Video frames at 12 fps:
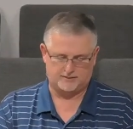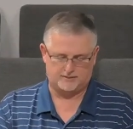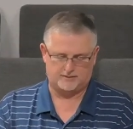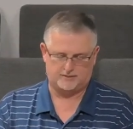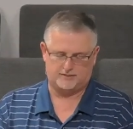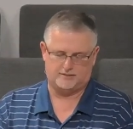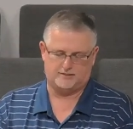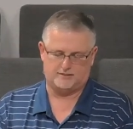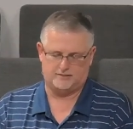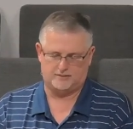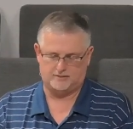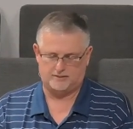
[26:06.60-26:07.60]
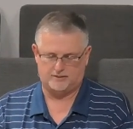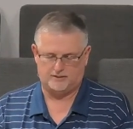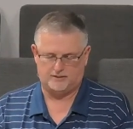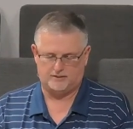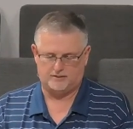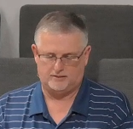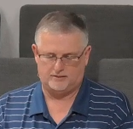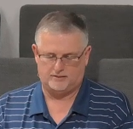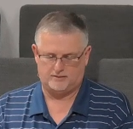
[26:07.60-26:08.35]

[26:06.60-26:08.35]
[no speech]